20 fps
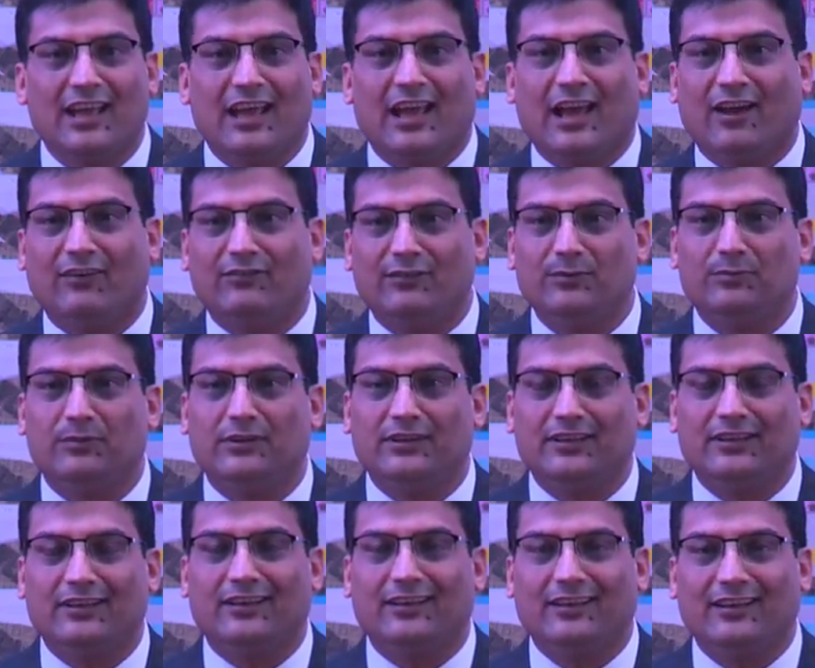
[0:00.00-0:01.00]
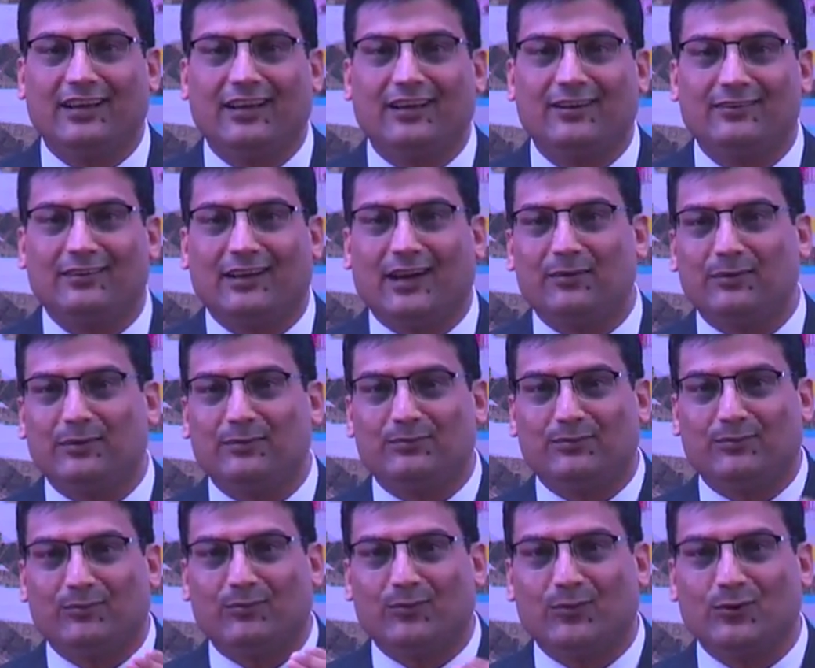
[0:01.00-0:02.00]
everybody in India, I mean,
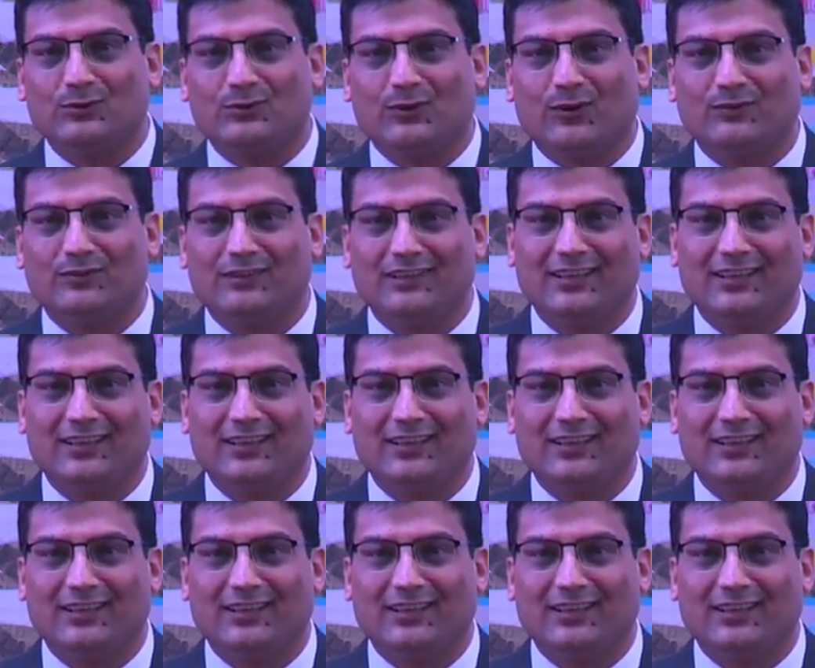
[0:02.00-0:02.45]
most of